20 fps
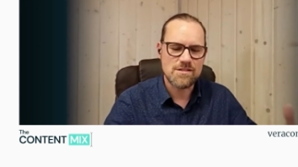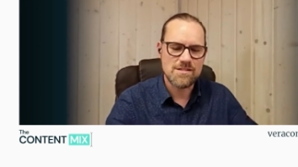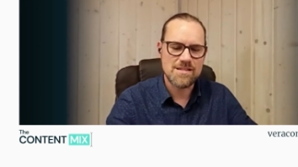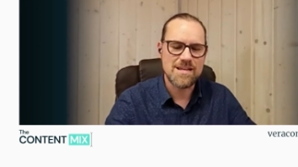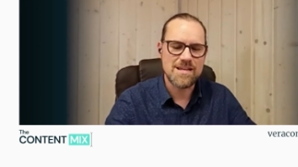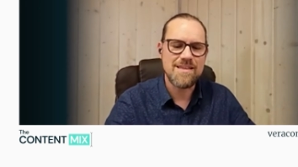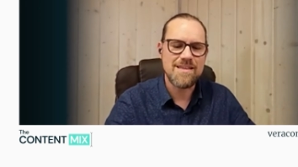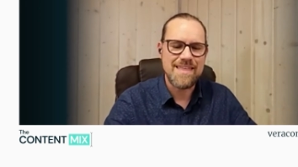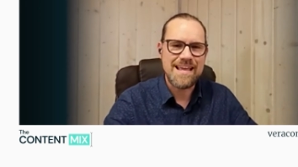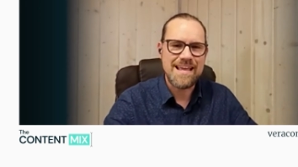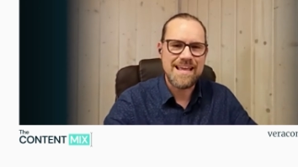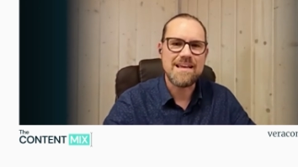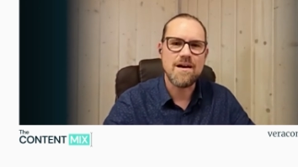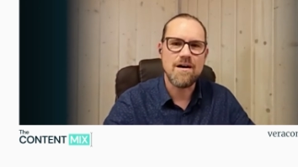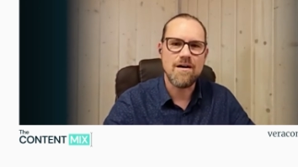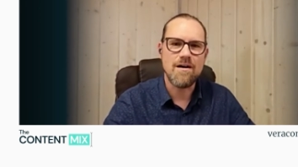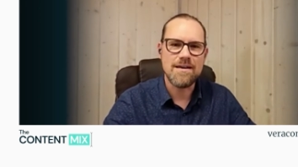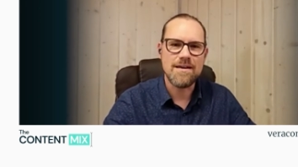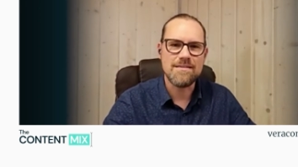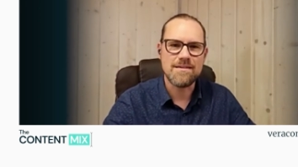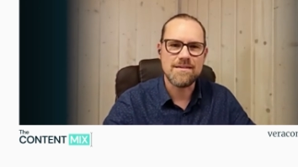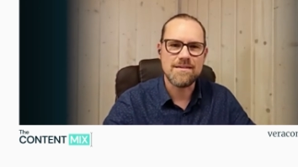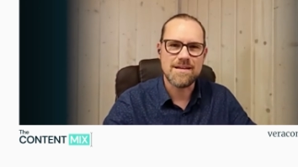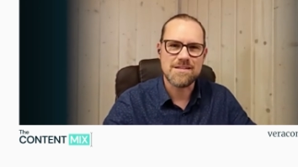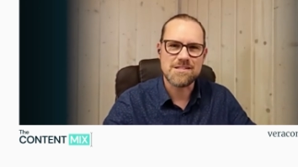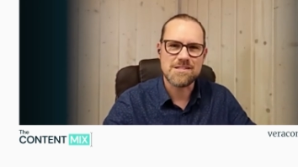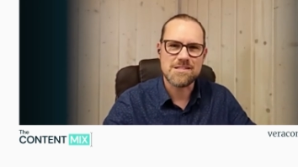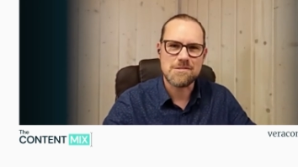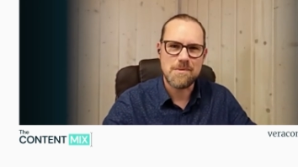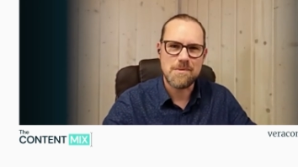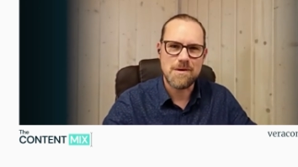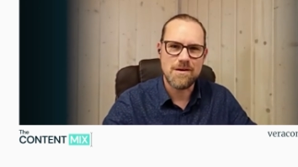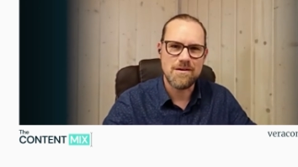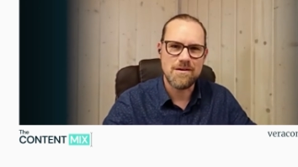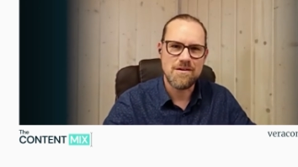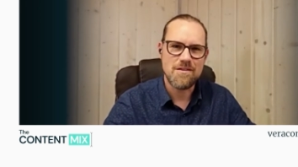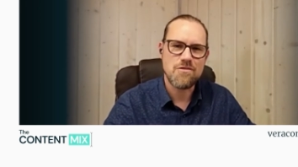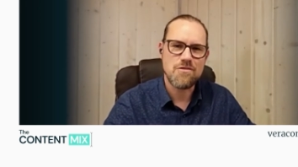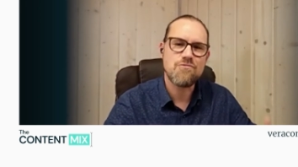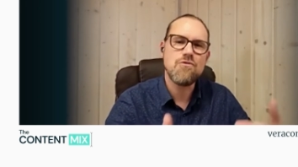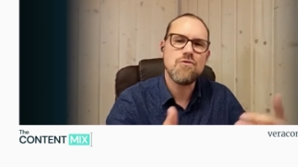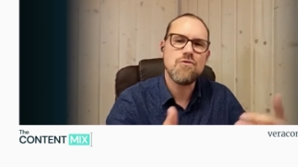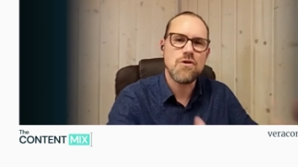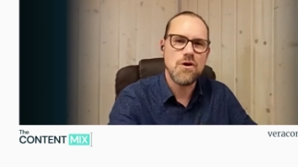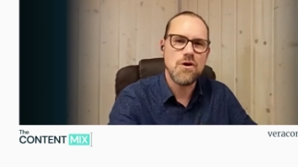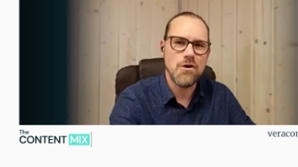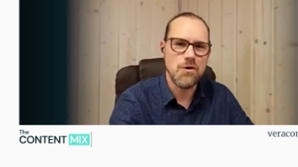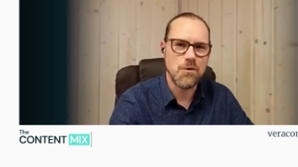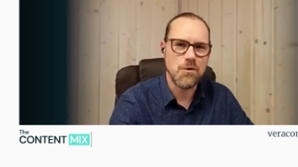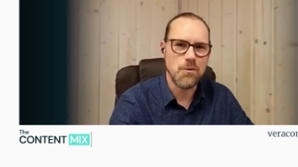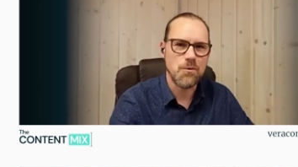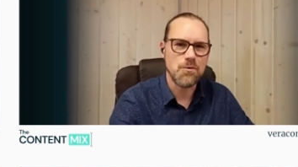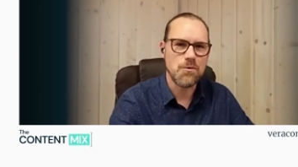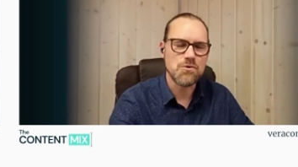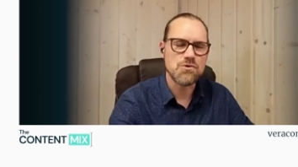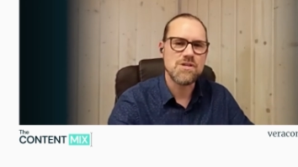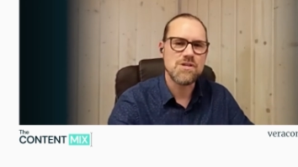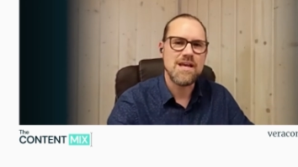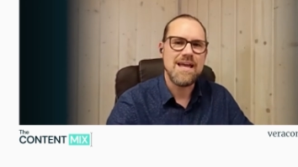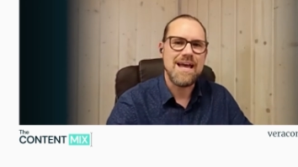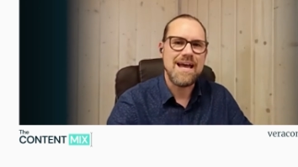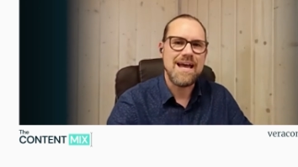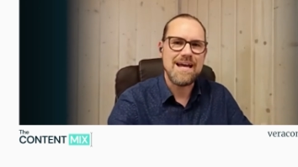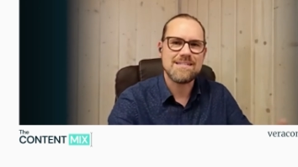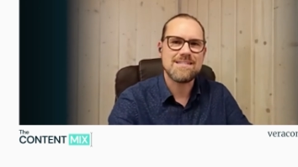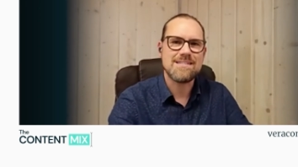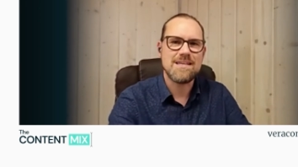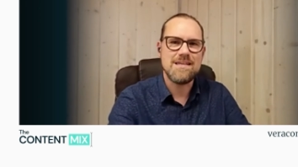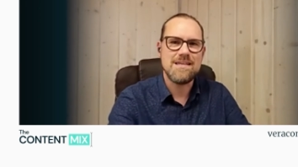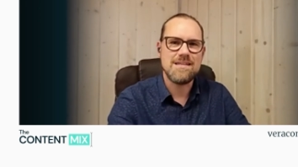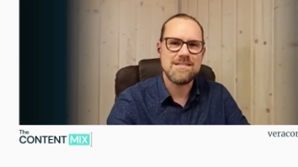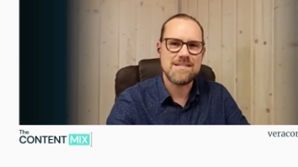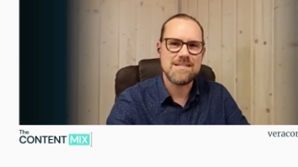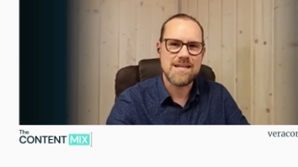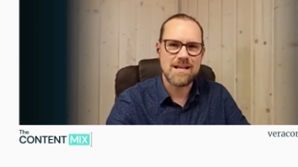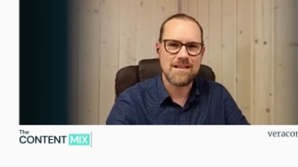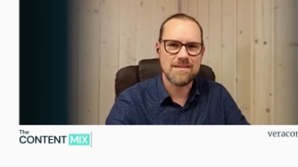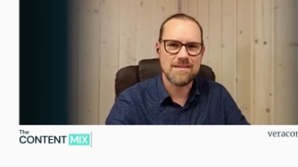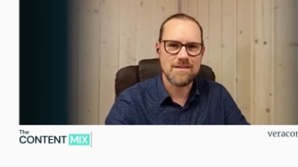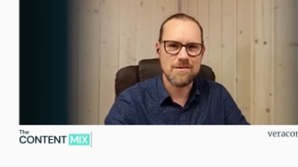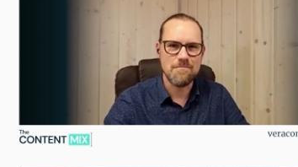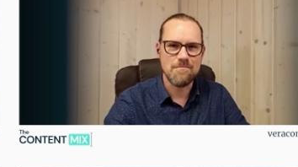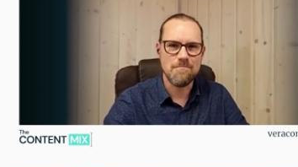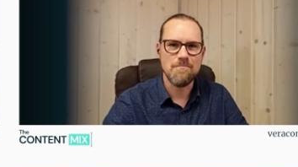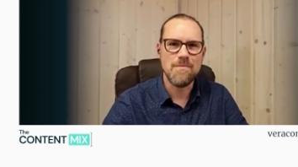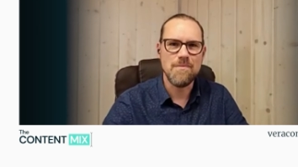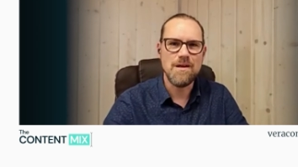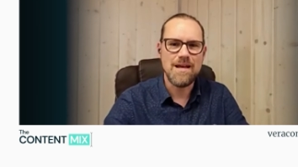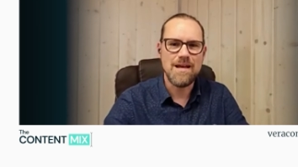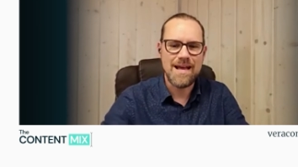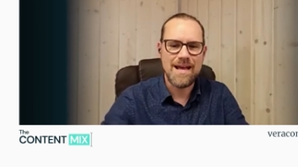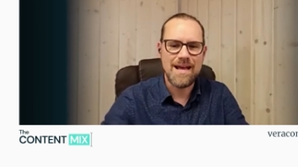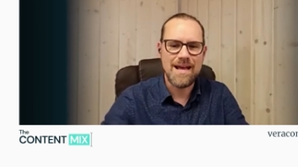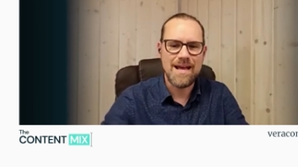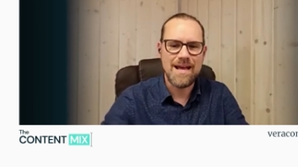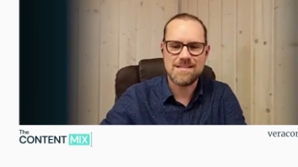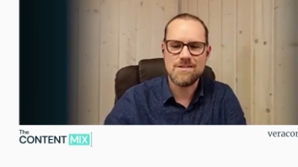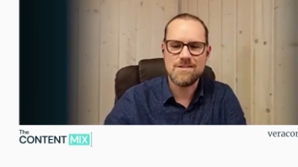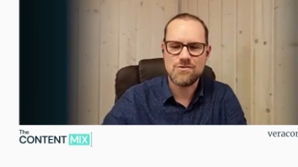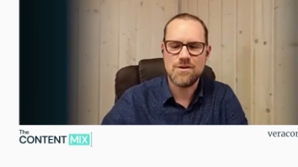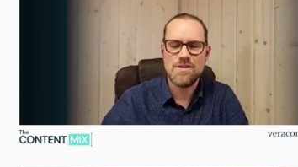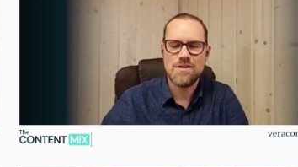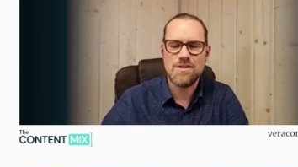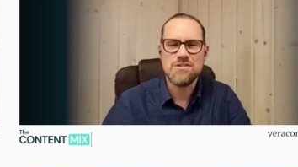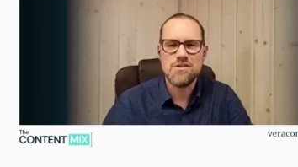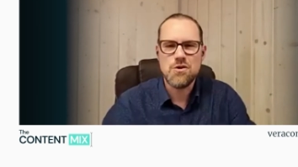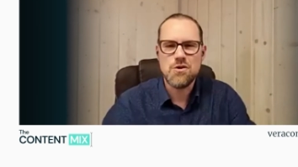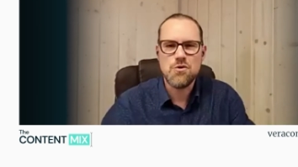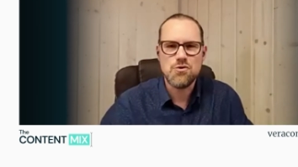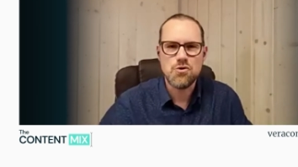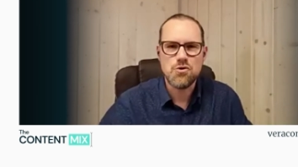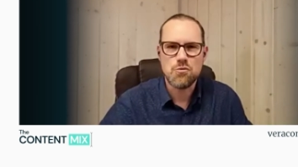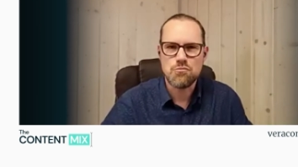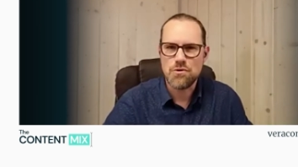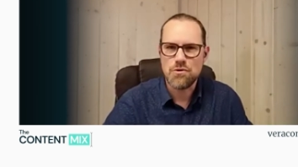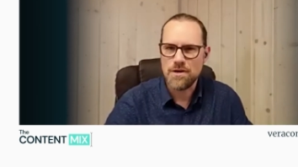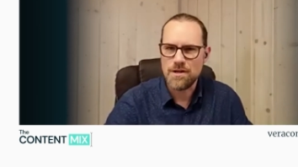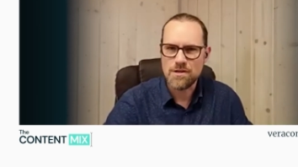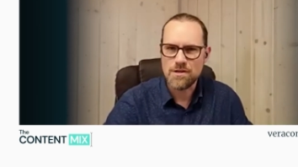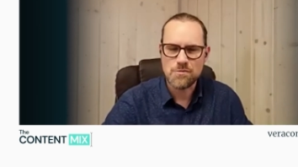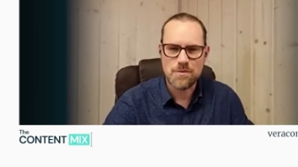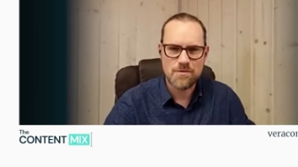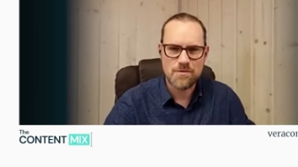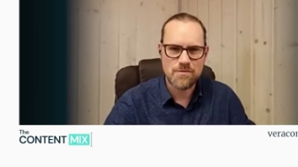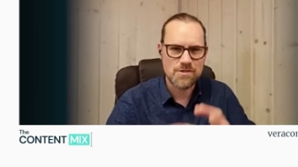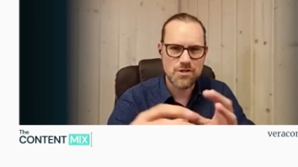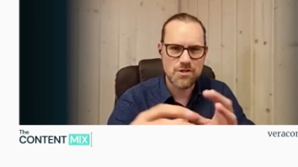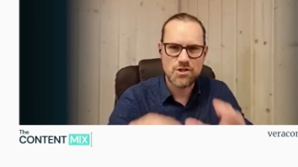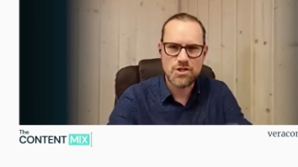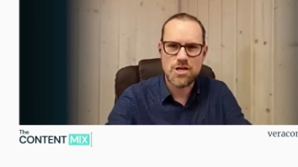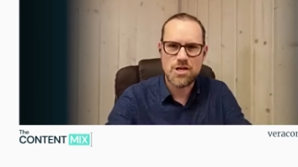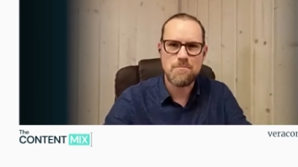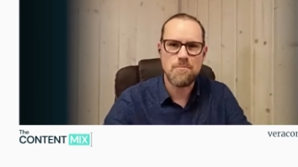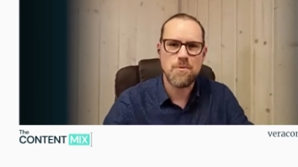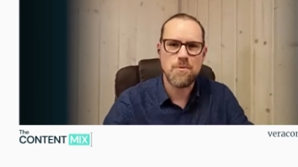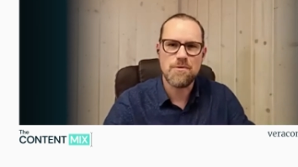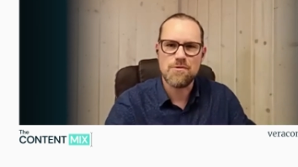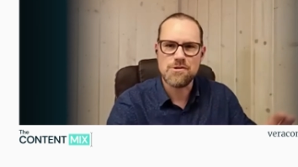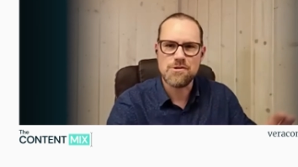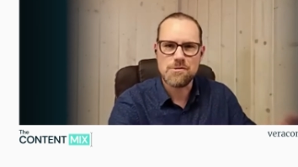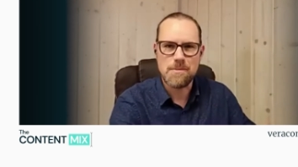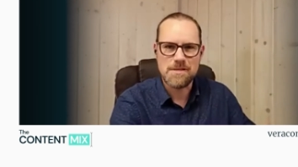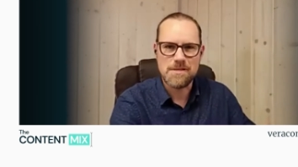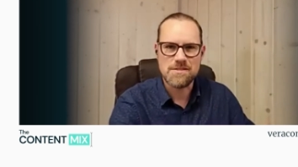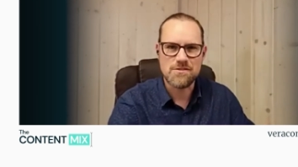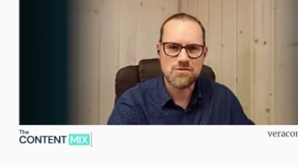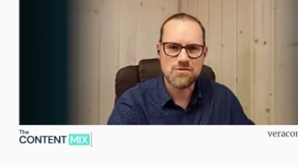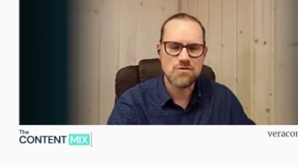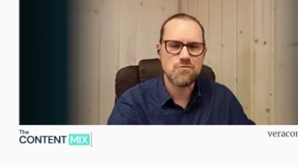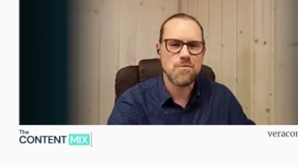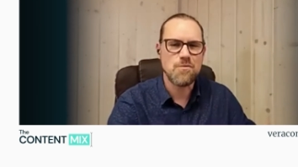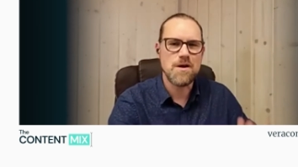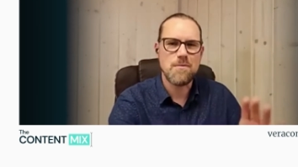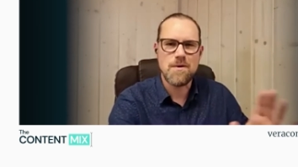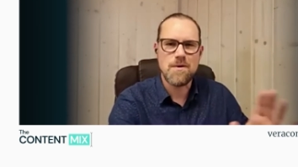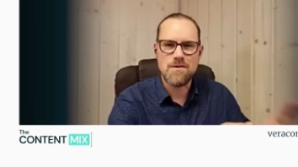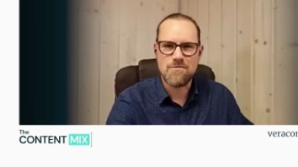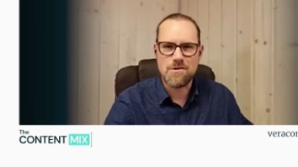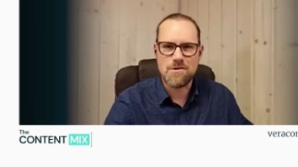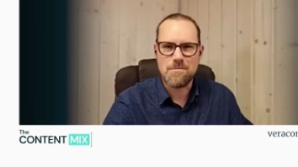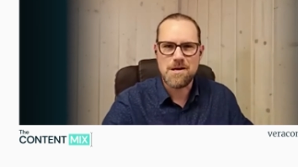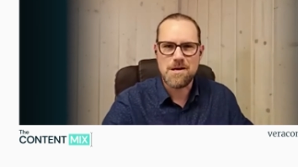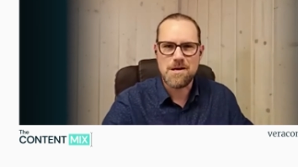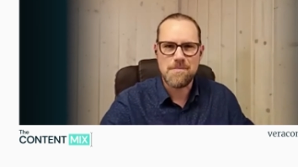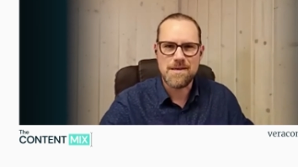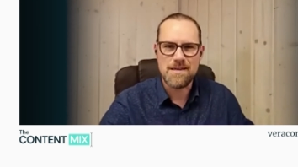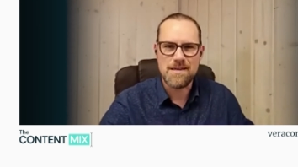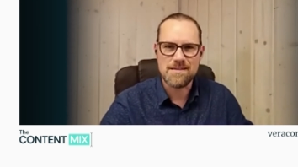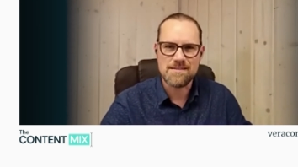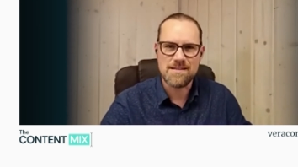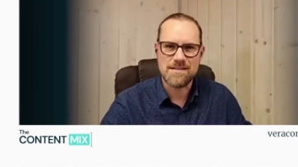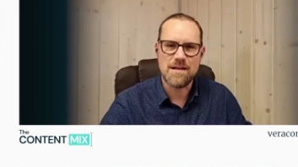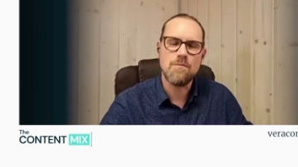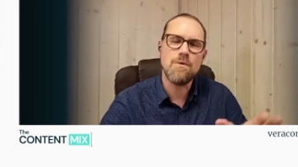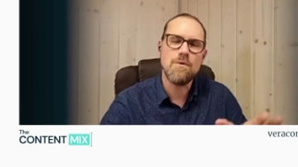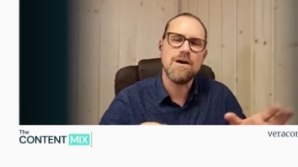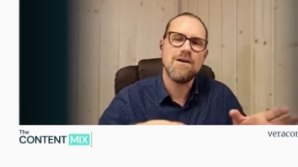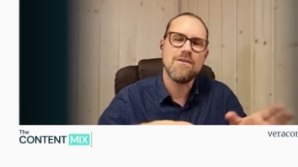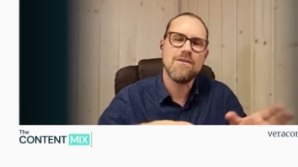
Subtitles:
then guide the customer through the hurdles as they tackle them, as they're trying to use your product, whether it's a chip, whether it's a piece of software, whatever it might be. It's like, well,